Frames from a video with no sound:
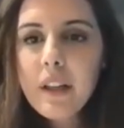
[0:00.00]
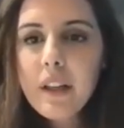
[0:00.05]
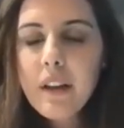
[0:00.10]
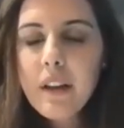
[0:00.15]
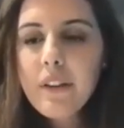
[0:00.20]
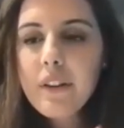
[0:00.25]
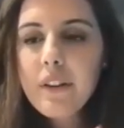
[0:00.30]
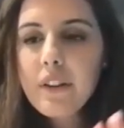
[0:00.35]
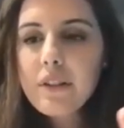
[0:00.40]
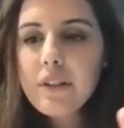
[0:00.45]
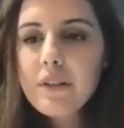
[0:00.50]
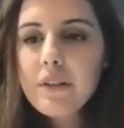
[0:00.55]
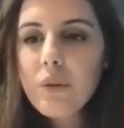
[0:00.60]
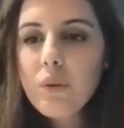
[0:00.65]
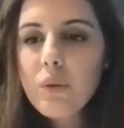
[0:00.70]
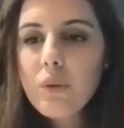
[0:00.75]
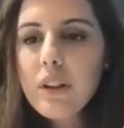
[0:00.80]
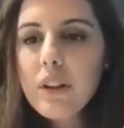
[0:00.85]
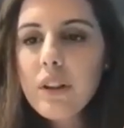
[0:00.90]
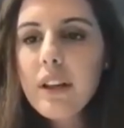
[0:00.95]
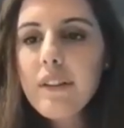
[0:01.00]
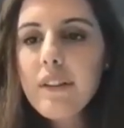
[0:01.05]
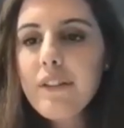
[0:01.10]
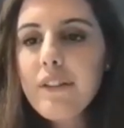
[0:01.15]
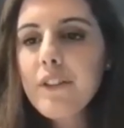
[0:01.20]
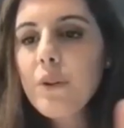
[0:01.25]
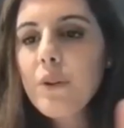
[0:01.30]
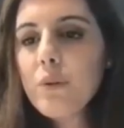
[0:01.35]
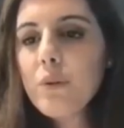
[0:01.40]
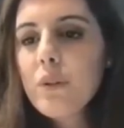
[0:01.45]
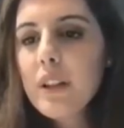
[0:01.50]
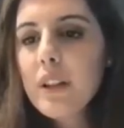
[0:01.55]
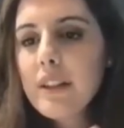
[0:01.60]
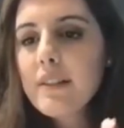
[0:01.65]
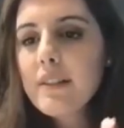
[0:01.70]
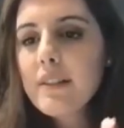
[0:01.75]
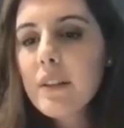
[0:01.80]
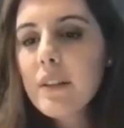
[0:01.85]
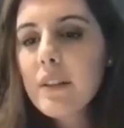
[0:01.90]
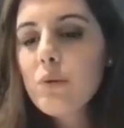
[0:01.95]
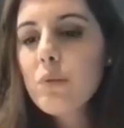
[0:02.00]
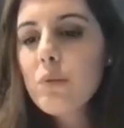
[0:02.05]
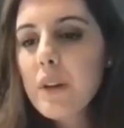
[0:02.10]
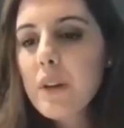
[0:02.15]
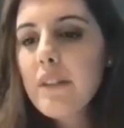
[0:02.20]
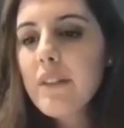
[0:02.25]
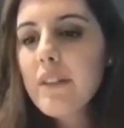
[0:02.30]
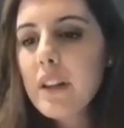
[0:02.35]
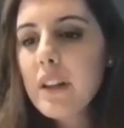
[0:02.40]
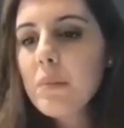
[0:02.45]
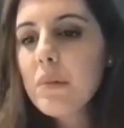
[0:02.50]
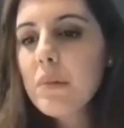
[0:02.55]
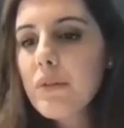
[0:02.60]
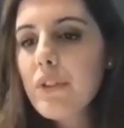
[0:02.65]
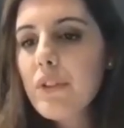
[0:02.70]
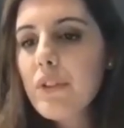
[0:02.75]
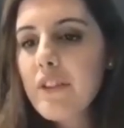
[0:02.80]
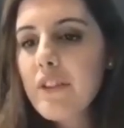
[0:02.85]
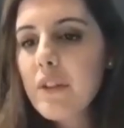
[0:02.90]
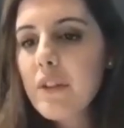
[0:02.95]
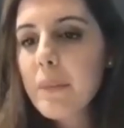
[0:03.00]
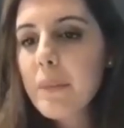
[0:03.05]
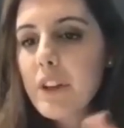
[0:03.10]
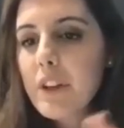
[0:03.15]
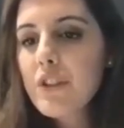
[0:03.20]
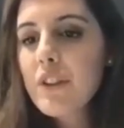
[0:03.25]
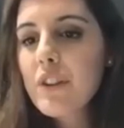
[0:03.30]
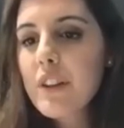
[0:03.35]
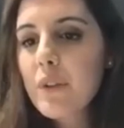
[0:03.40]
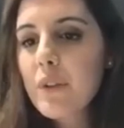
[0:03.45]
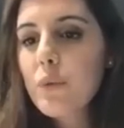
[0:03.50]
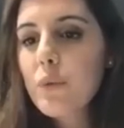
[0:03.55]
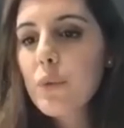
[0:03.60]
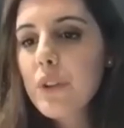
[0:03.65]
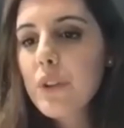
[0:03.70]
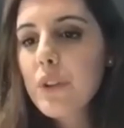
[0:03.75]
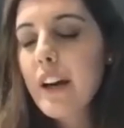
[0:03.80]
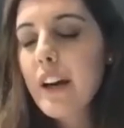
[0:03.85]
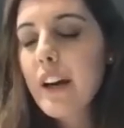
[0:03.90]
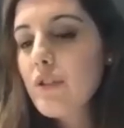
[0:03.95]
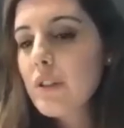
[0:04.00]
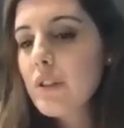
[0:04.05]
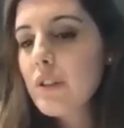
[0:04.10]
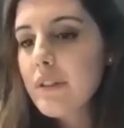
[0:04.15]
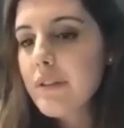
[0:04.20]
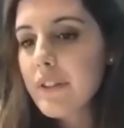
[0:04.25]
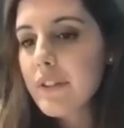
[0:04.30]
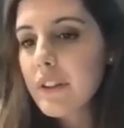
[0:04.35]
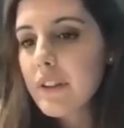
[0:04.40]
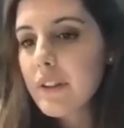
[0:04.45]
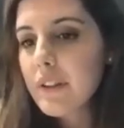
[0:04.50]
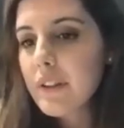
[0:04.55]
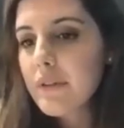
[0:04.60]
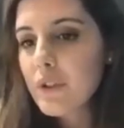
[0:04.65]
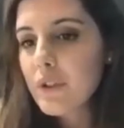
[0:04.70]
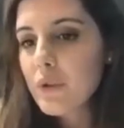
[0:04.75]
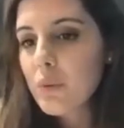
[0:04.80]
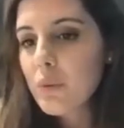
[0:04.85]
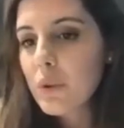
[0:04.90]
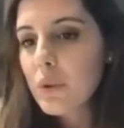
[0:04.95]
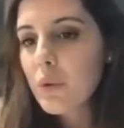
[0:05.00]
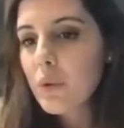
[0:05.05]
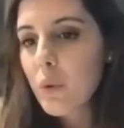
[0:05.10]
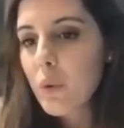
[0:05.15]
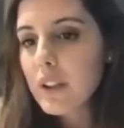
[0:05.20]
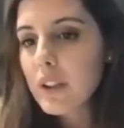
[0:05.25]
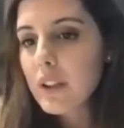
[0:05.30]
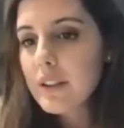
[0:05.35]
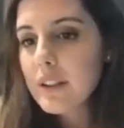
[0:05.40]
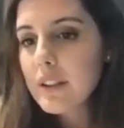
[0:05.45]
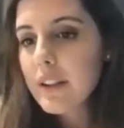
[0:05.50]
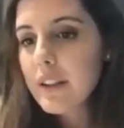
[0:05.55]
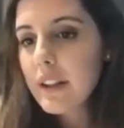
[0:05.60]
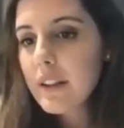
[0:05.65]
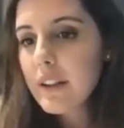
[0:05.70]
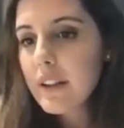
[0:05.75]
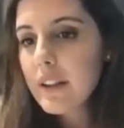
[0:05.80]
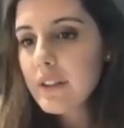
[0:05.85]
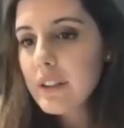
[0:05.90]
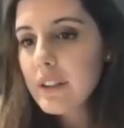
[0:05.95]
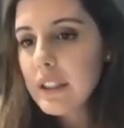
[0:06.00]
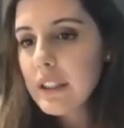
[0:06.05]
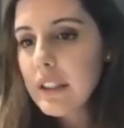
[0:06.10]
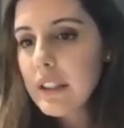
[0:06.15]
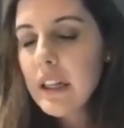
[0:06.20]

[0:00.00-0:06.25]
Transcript: there's only a few lenses that would be available for every patient that would actually fit the visual quality that they are needed.